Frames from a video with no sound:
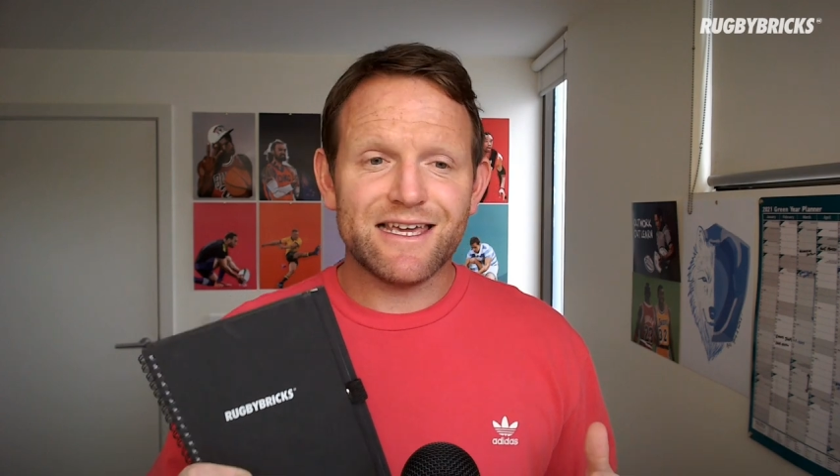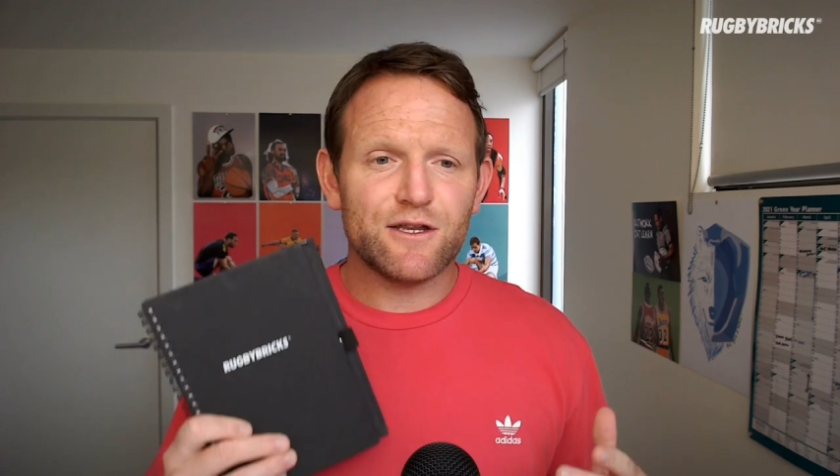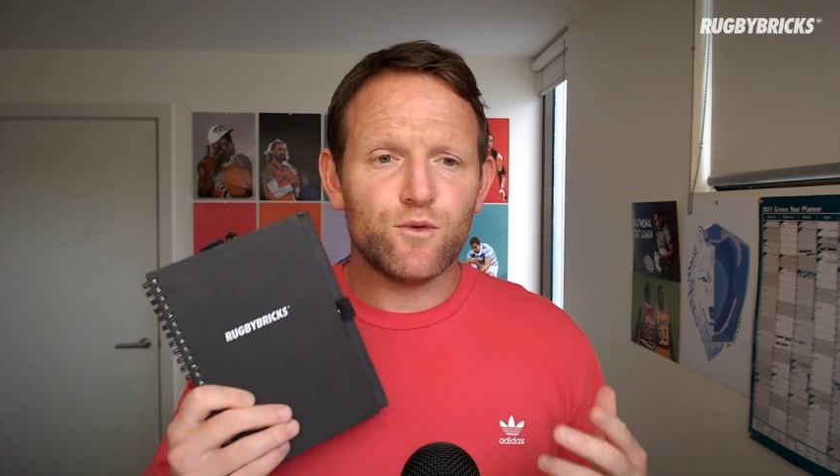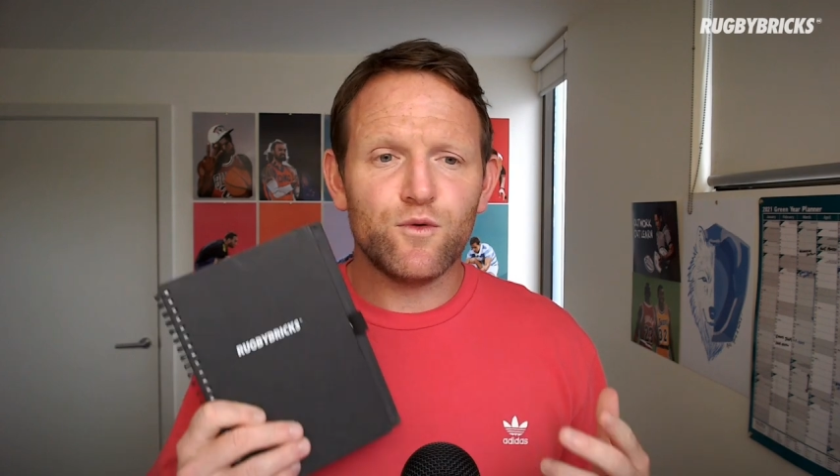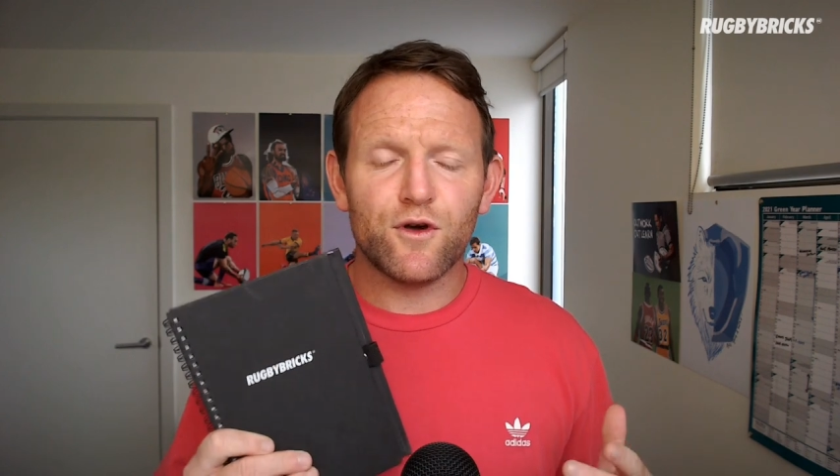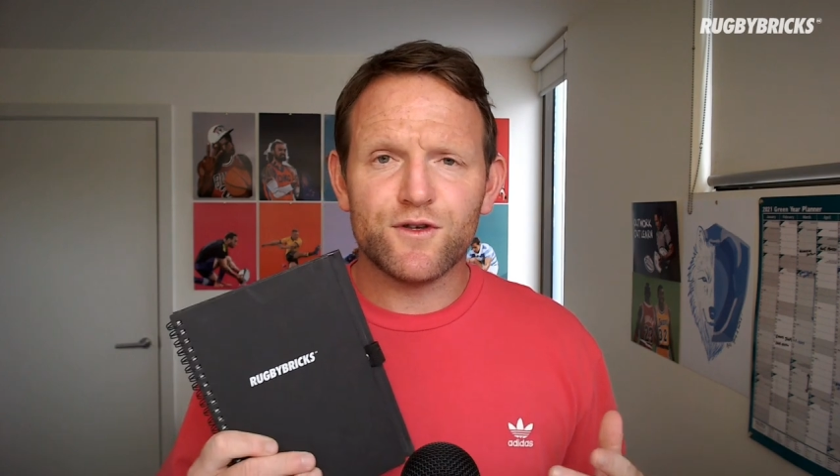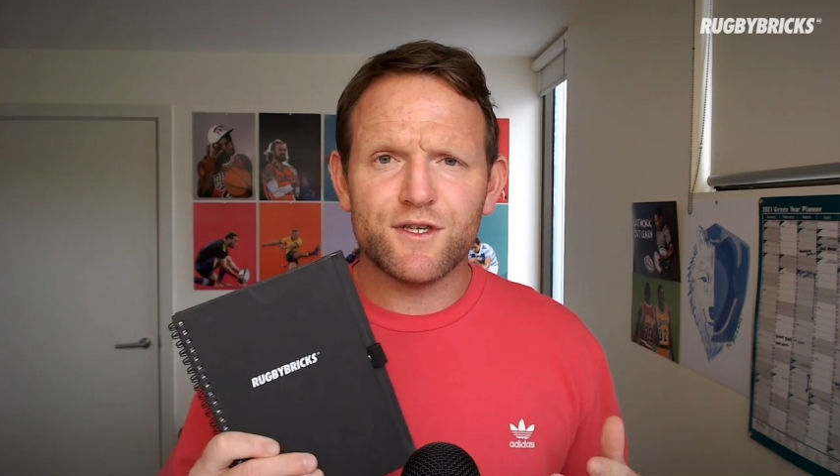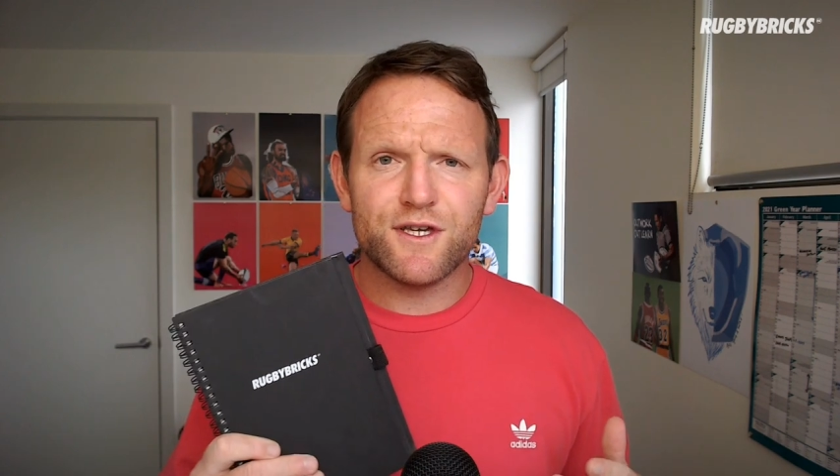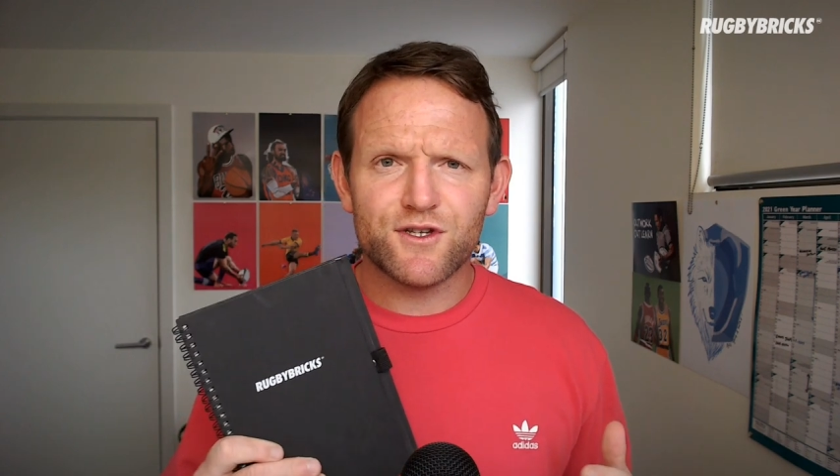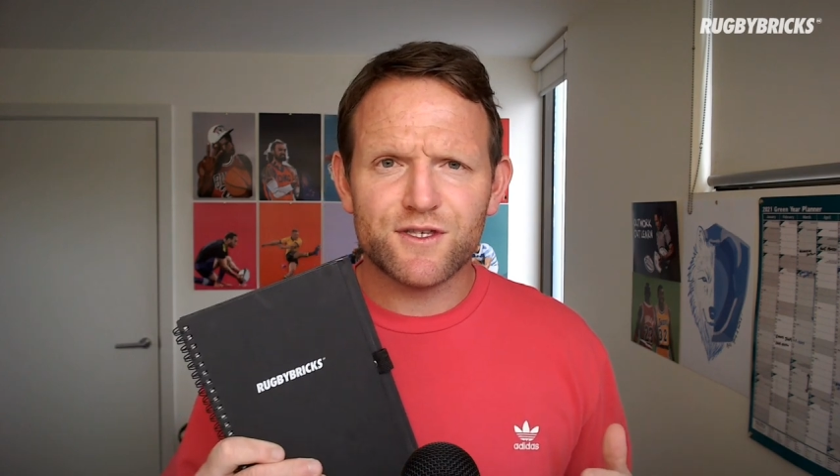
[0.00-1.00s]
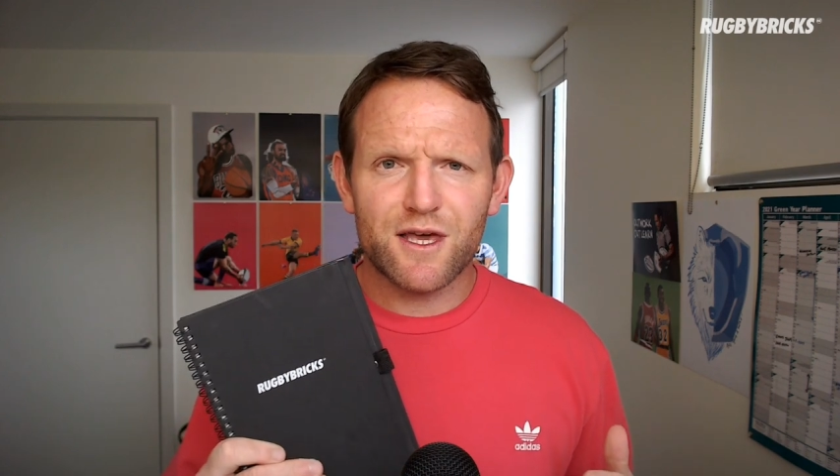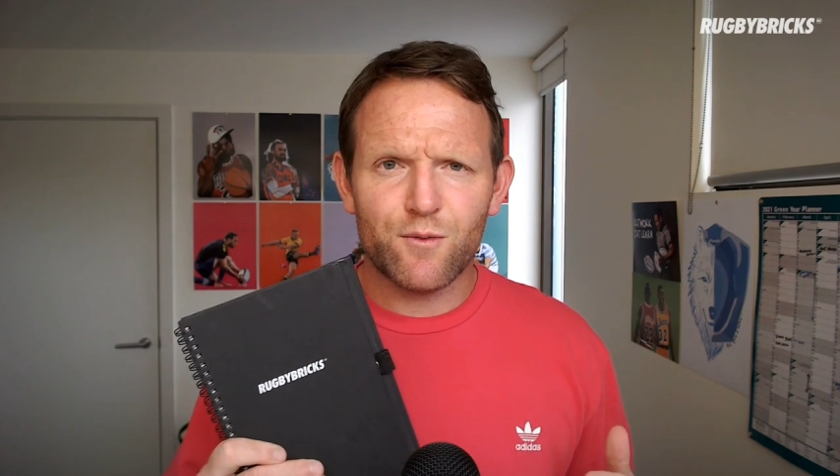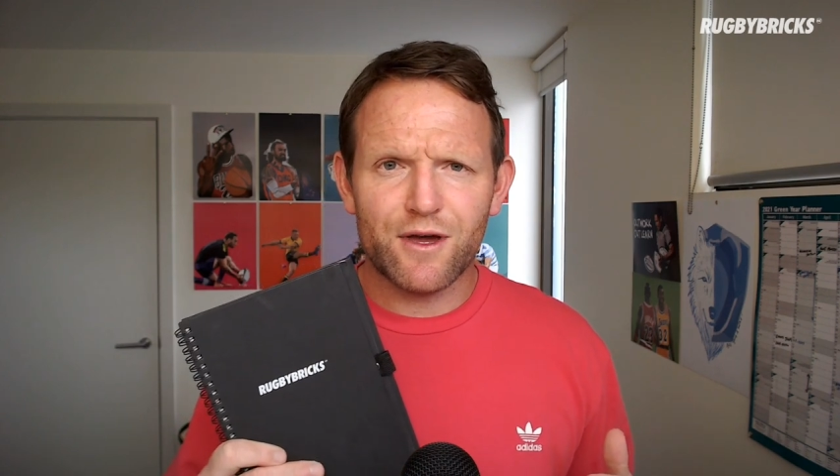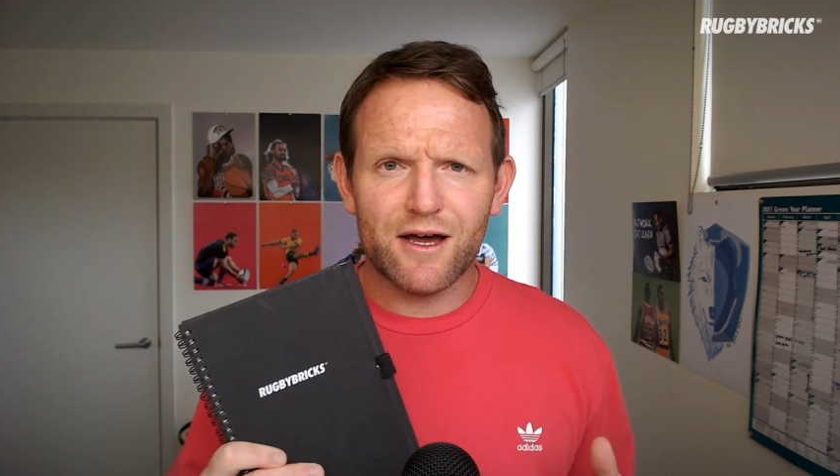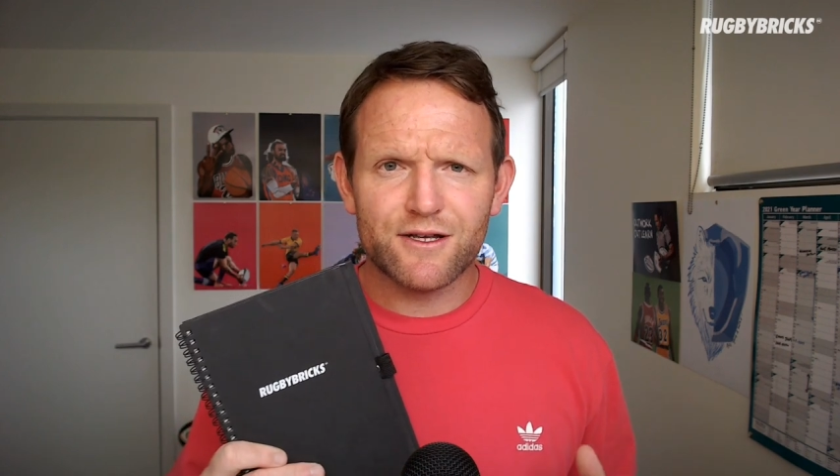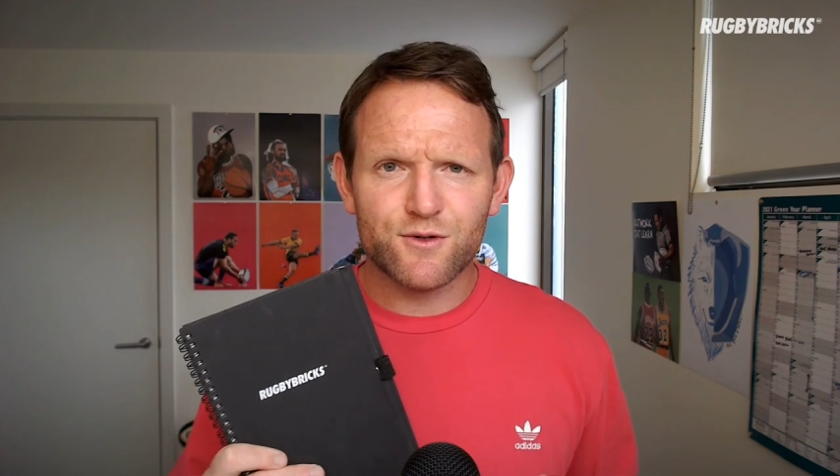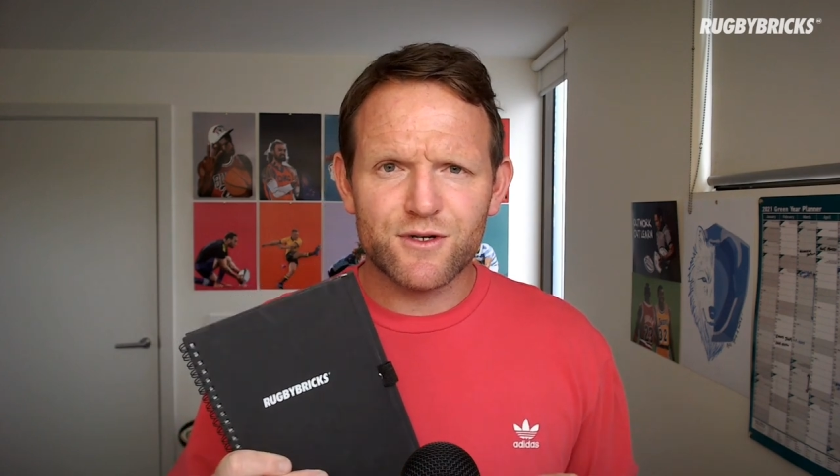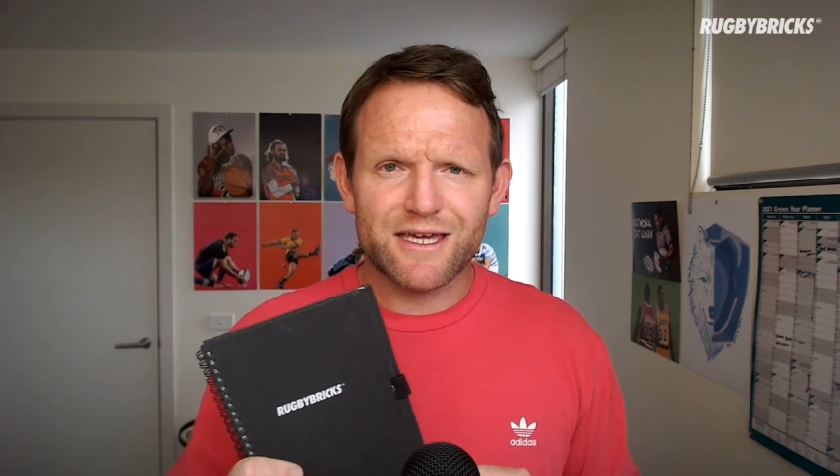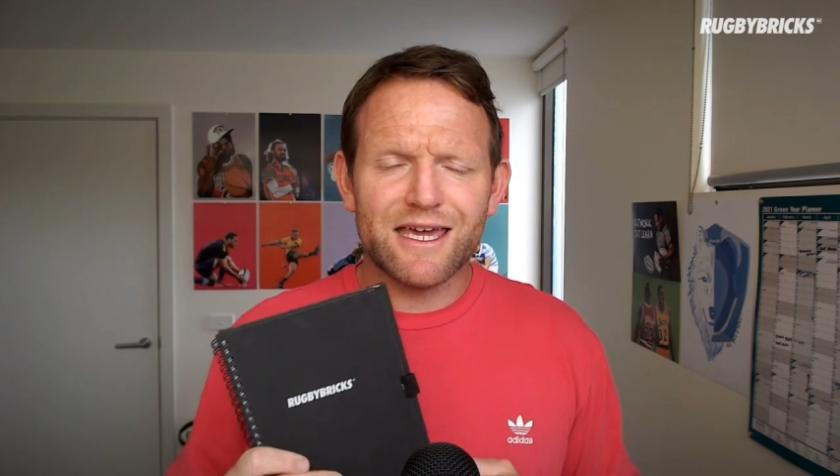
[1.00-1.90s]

and all those sessions that we are doing,